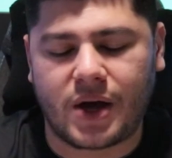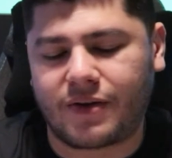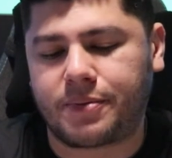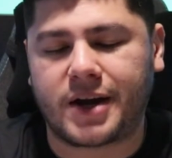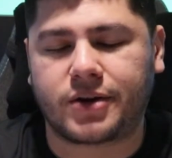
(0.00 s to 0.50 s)

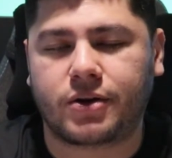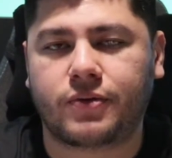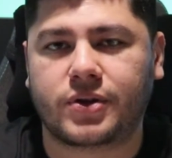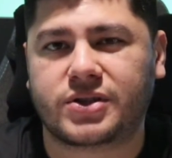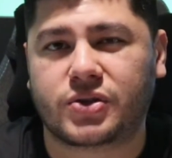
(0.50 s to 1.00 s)
have a practical
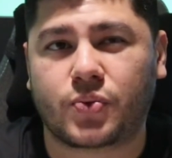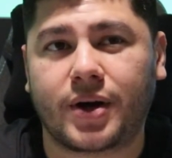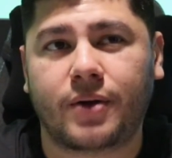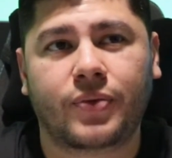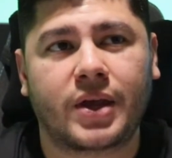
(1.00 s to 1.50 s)
for this as
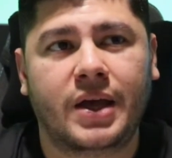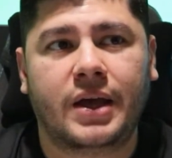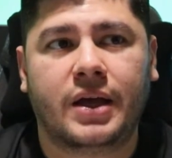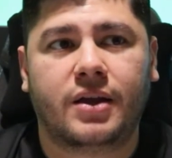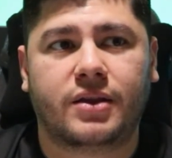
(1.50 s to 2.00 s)
well.
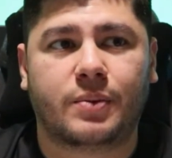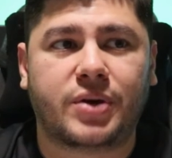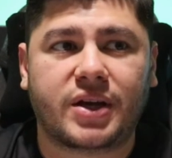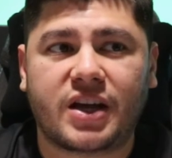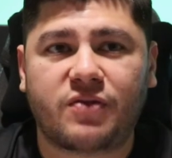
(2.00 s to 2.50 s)
The
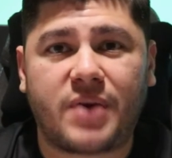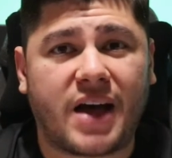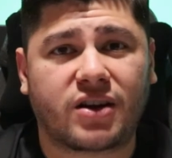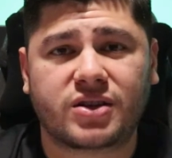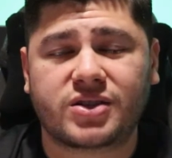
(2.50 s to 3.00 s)
PNF
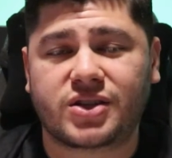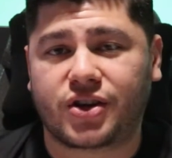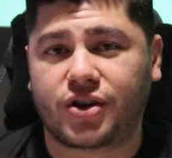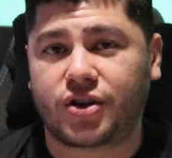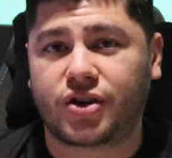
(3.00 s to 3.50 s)
patterns that
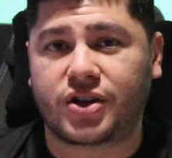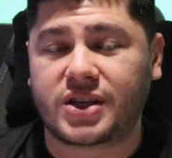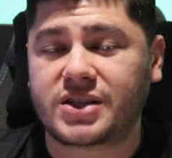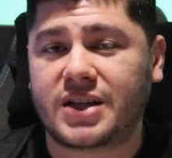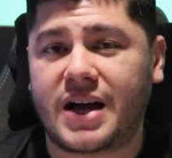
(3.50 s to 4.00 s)
you're going to learn in
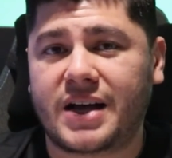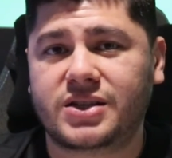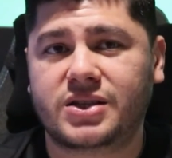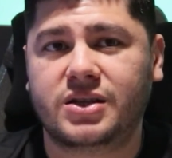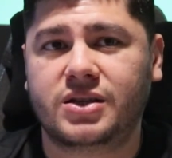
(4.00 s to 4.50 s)
this
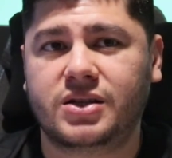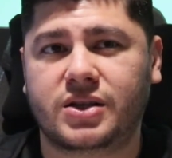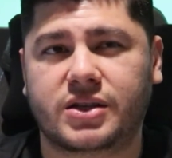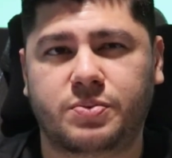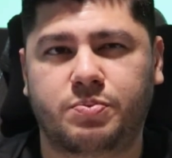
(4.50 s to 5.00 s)
class,
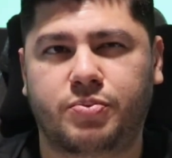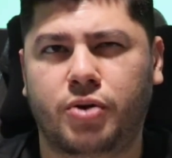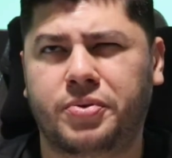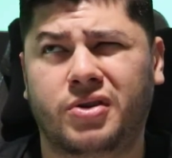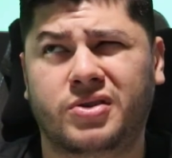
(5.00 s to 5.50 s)
that's
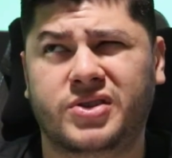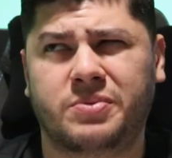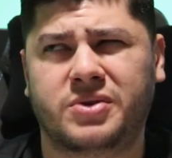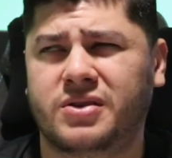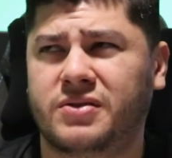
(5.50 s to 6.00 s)

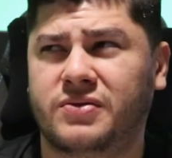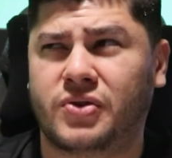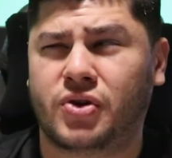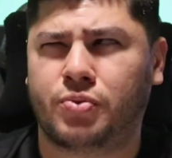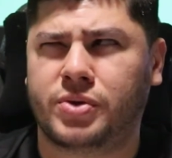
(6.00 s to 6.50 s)
proprioceptive
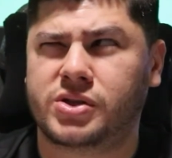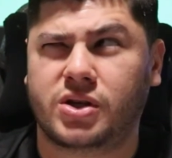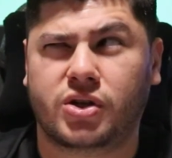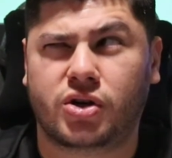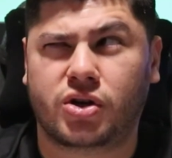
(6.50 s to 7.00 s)

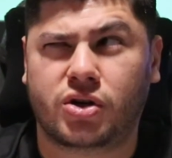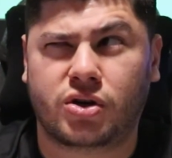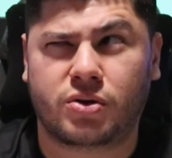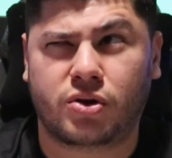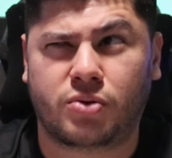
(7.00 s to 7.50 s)

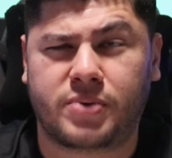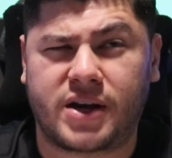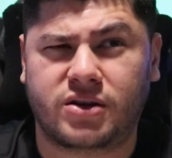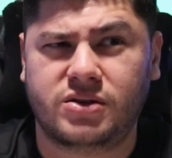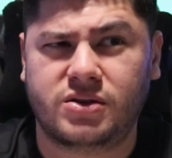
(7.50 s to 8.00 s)
neuromuscular
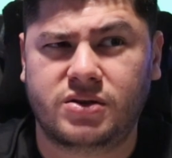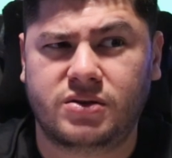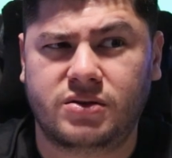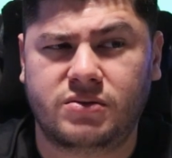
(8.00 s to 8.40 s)
patterns.